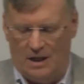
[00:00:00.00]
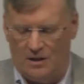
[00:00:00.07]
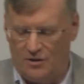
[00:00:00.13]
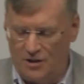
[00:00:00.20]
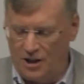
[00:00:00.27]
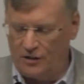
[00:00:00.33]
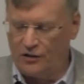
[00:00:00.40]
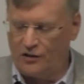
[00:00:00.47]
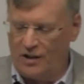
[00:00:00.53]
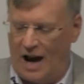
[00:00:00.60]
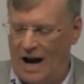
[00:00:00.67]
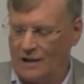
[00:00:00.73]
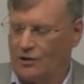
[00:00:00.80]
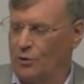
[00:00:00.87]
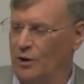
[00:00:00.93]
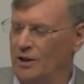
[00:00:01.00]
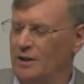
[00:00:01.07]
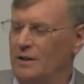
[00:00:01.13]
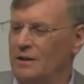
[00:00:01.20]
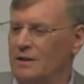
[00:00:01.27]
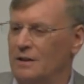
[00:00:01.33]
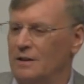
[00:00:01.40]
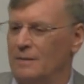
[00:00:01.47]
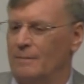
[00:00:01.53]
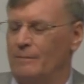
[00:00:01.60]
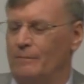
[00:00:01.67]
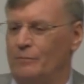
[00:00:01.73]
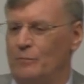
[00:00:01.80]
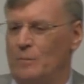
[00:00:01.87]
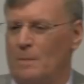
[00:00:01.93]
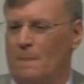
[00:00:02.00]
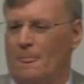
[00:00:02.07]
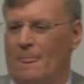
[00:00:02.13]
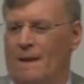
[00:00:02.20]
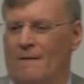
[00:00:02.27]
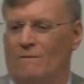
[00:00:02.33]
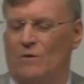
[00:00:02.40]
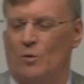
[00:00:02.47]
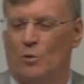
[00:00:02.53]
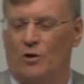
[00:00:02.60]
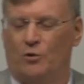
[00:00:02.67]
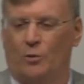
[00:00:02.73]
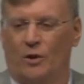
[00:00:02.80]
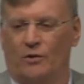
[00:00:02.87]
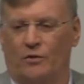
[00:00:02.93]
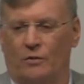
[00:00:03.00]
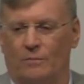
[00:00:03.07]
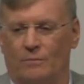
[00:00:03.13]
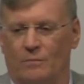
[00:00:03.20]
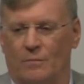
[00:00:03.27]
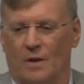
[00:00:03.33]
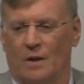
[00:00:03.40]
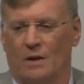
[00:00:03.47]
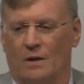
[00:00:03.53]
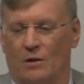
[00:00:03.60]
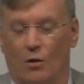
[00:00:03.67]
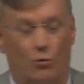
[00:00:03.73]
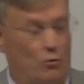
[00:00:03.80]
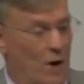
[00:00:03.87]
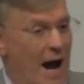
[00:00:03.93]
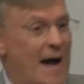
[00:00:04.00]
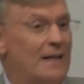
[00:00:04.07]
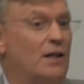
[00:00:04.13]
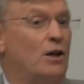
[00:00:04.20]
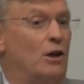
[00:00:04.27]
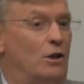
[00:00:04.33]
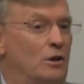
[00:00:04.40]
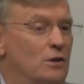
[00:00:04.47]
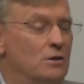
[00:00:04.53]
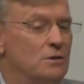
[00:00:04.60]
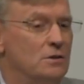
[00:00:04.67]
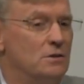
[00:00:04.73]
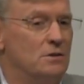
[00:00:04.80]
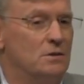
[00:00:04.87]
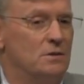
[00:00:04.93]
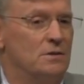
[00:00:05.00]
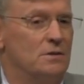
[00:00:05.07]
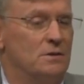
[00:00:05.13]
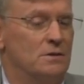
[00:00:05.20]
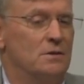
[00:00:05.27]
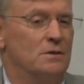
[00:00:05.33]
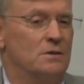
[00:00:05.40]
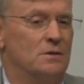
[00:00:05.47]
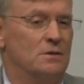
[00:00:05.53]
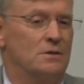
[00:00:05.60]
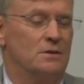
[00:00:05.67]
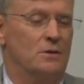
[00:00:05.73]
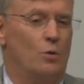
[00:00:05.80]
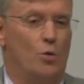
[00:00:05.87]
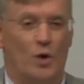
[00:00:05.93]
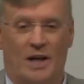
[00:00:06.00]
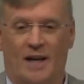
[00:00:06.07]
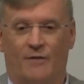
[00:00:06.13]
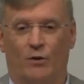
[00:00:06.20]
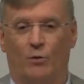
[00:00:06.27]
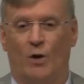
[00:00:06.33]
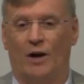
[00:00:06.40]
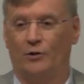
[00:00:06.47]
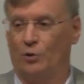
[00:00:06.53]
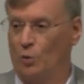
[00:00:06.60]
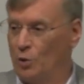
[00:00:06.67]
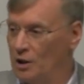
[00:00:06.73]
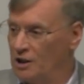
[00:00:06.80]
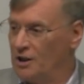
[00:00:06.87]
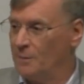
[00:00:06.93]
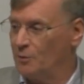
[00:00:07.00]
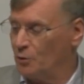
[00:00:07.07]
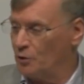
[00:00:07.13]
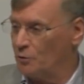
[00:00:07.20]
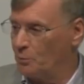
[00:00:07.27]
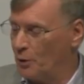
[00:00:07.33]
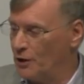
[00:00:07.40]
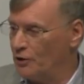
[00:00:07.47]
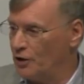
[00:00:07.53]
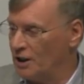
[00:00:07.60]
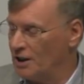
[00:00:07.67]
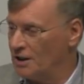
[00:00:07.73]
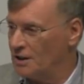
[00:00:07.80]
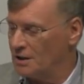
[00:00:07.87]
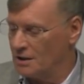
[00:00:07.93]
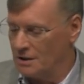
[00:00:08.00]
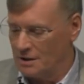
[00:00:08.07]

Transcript: This doctrine, which was radical whenever Roger Williams was preaching it,